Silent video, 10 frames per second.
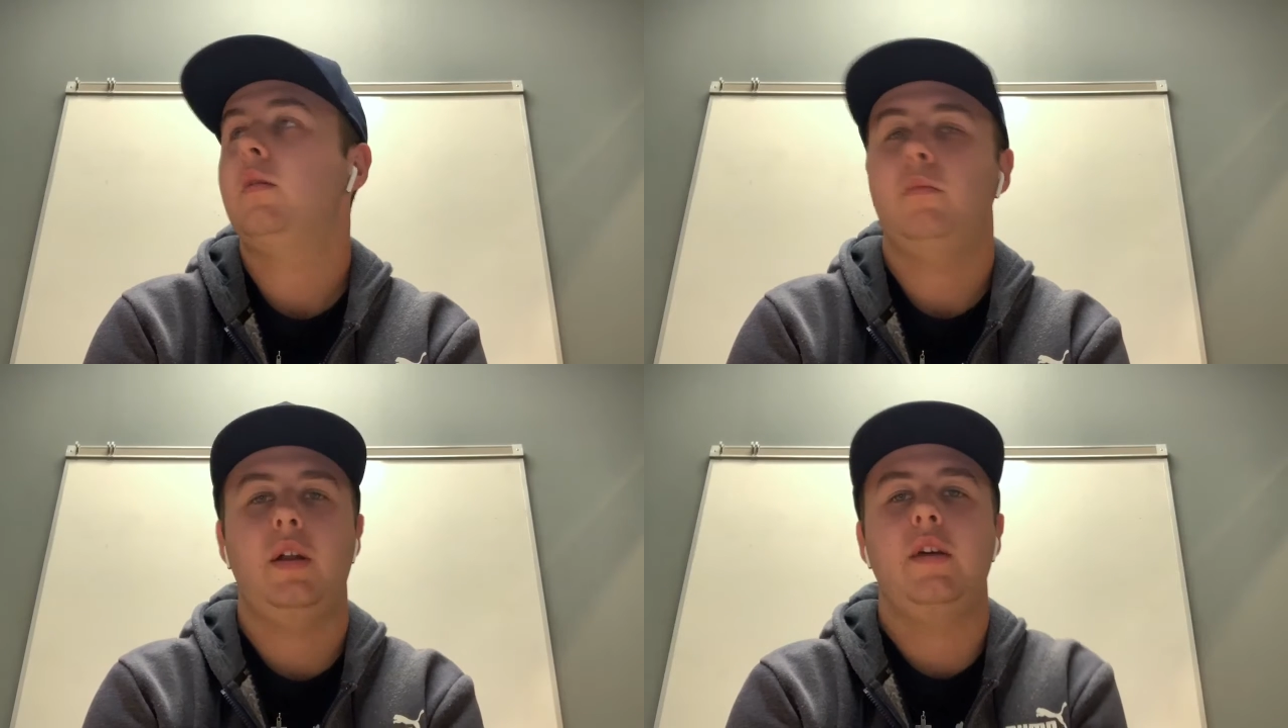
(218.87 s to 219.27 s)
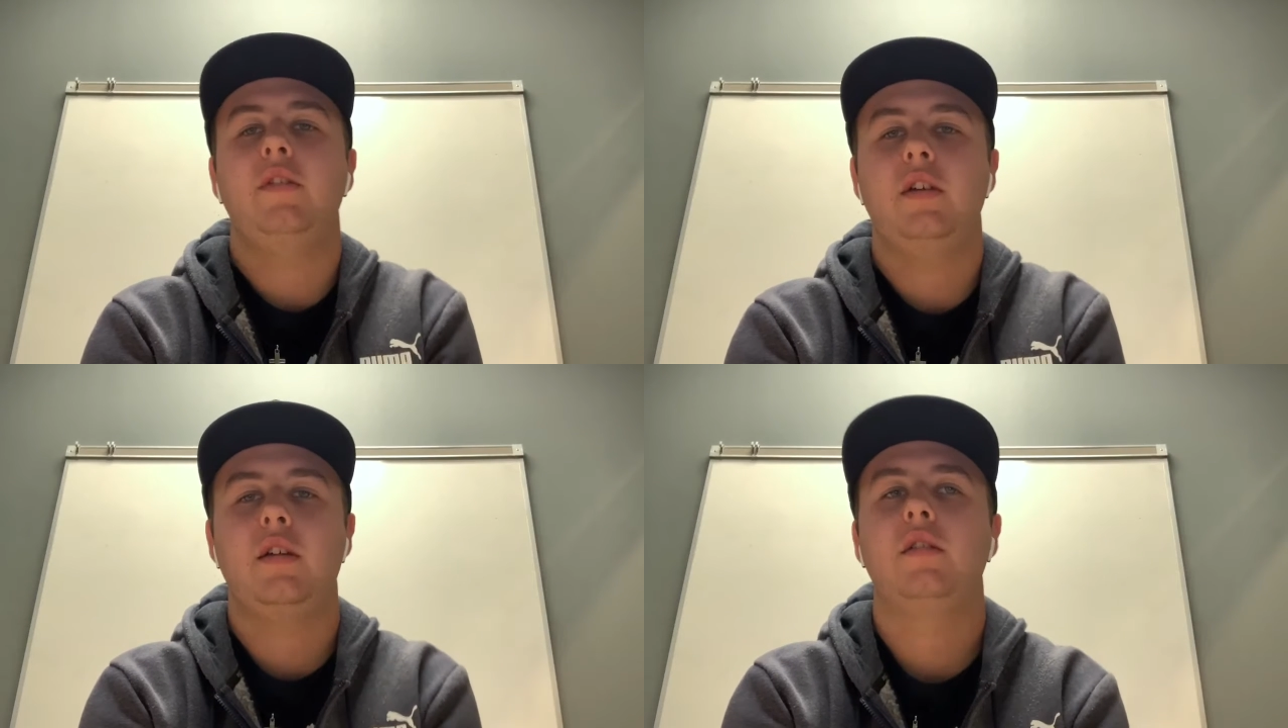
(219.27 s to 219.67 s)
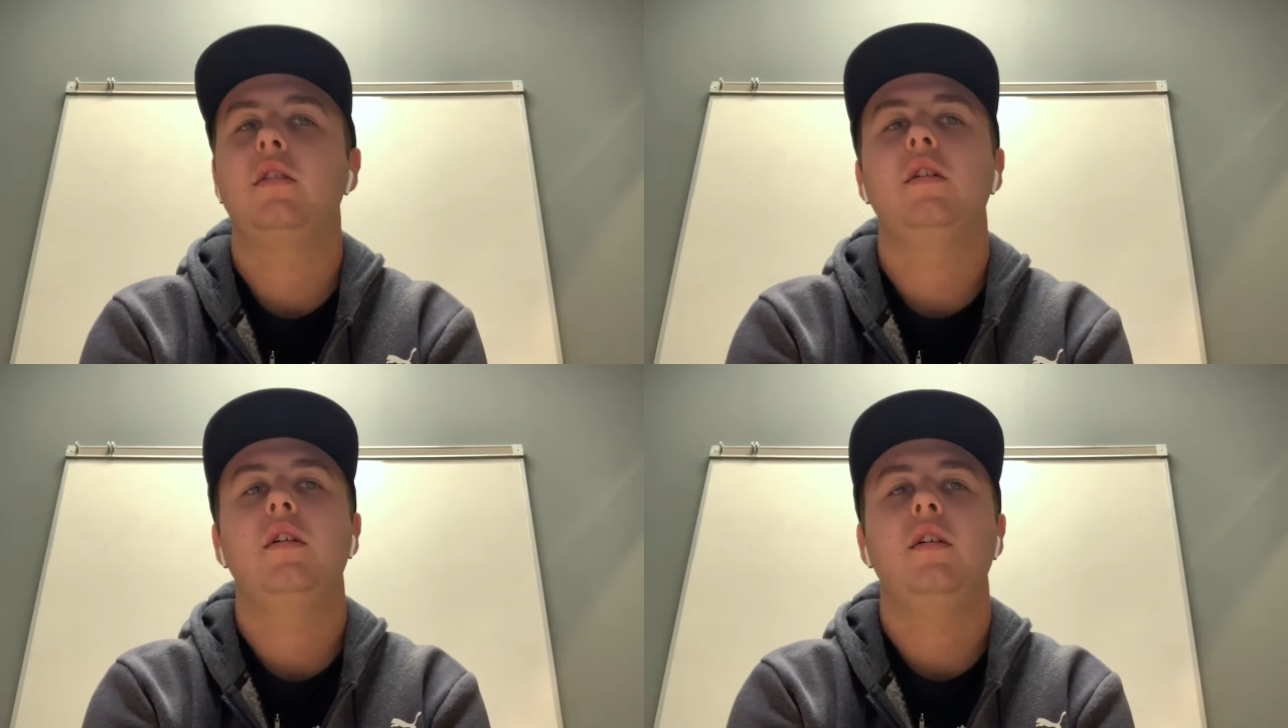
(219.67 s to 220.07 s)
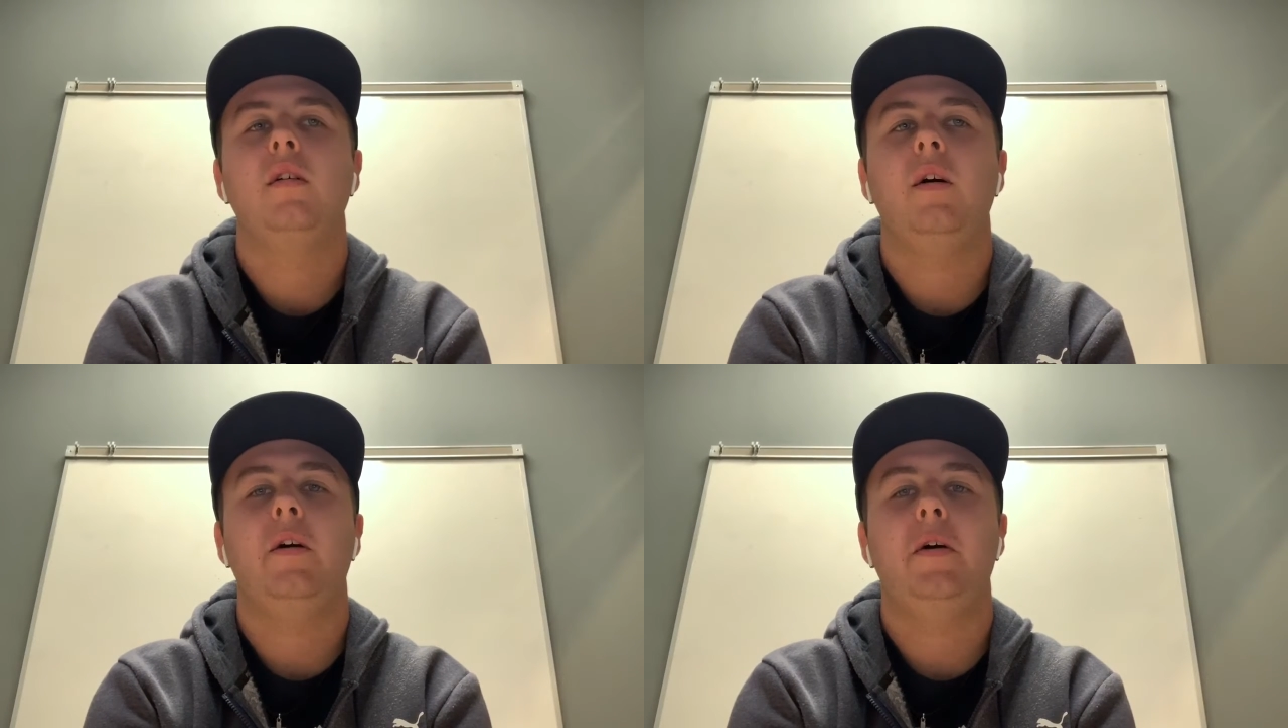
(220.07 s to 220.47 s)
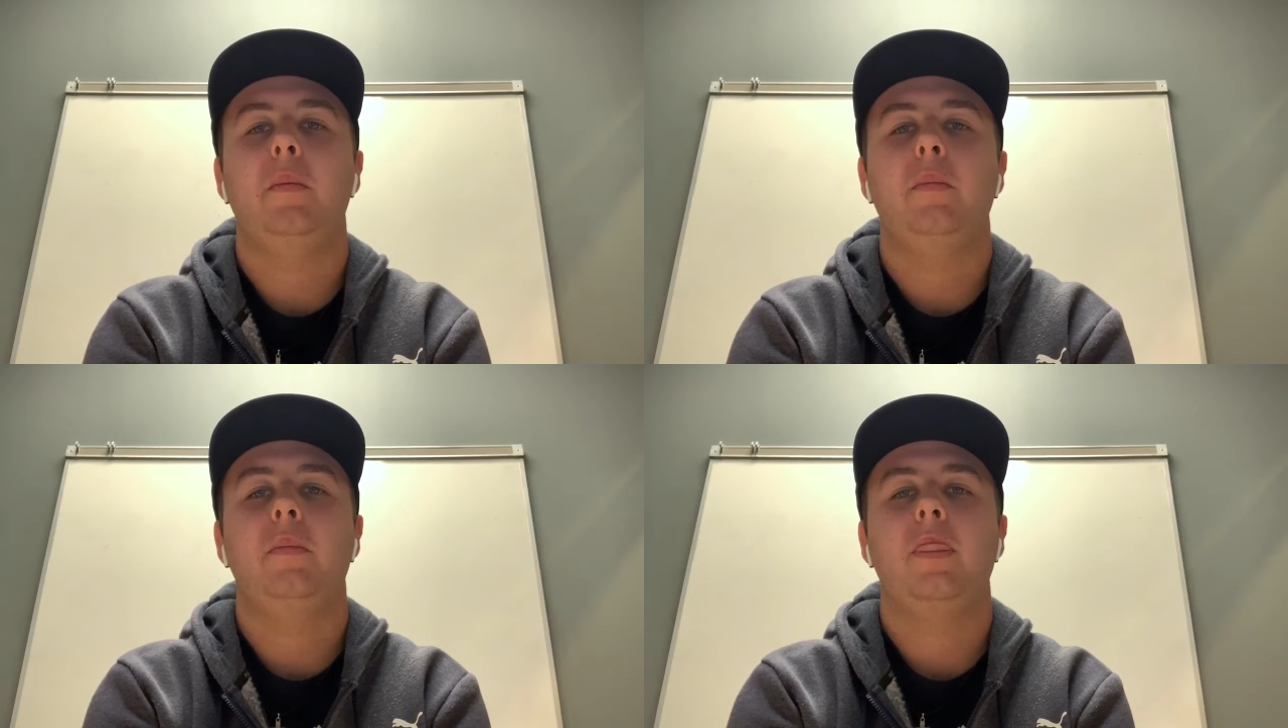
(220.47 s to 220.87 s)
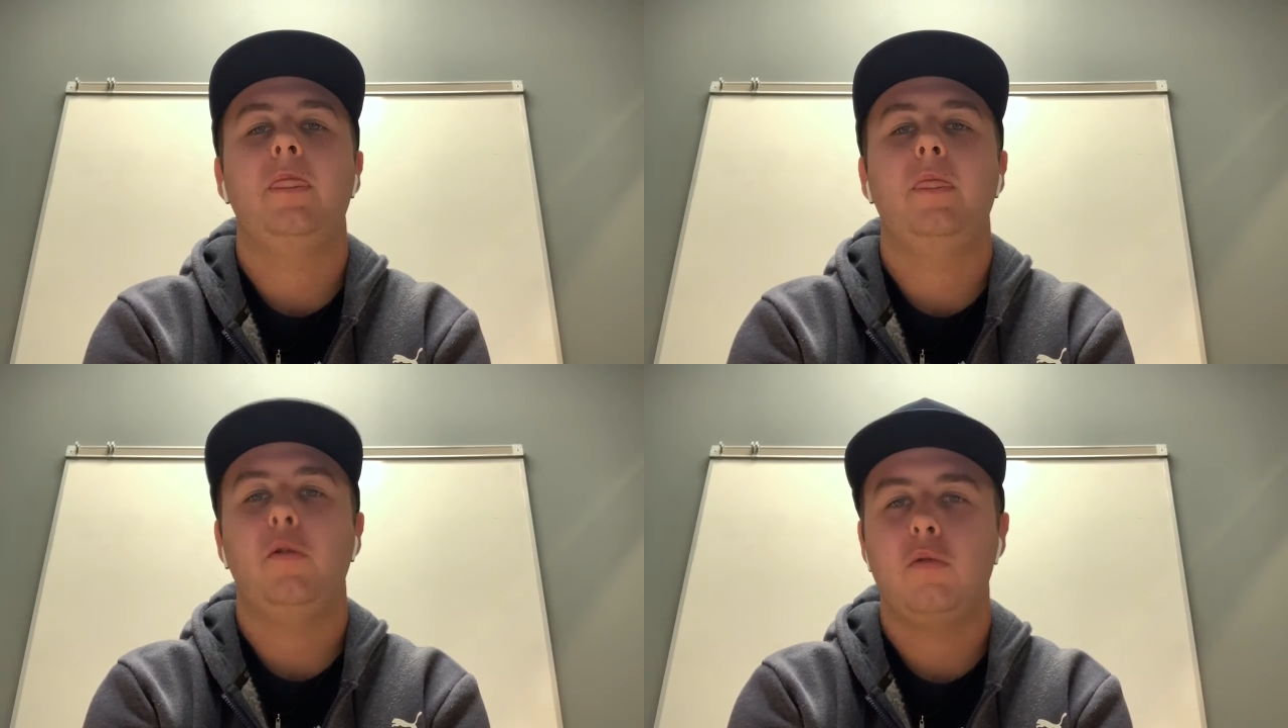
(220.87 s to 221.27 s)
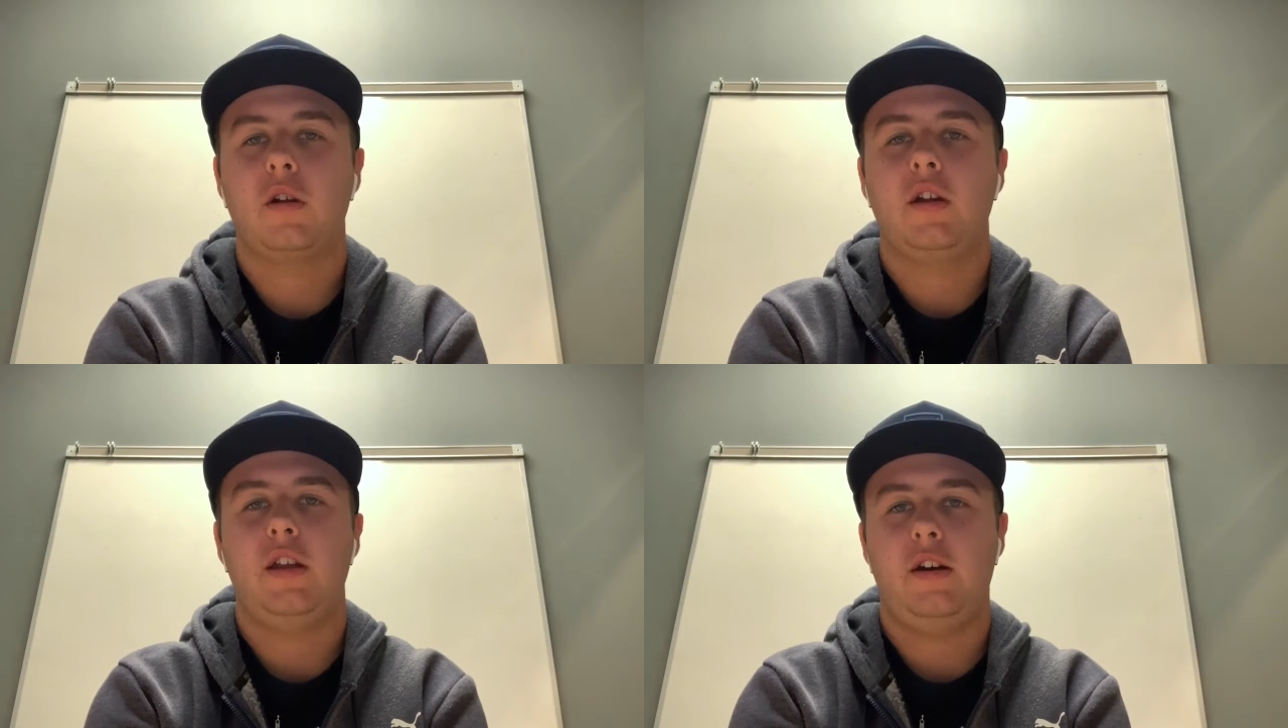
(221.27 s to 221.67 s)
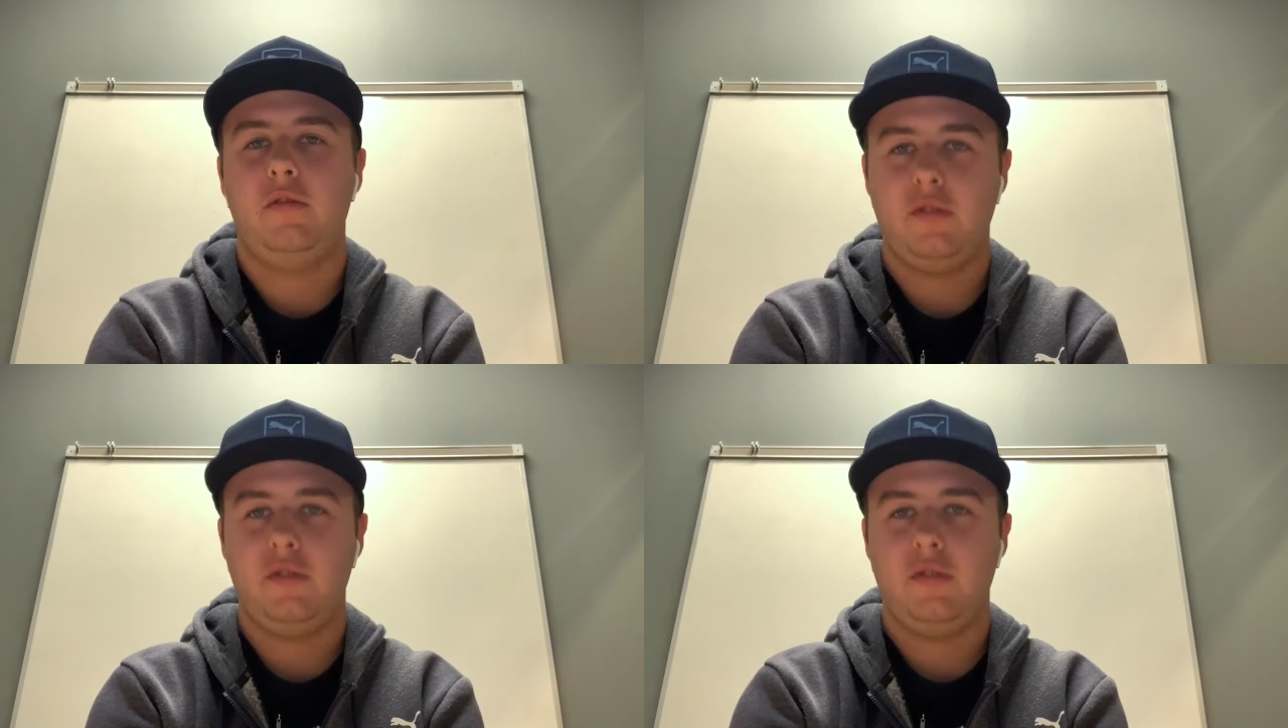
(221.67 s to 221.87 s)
But I think they'll work it out.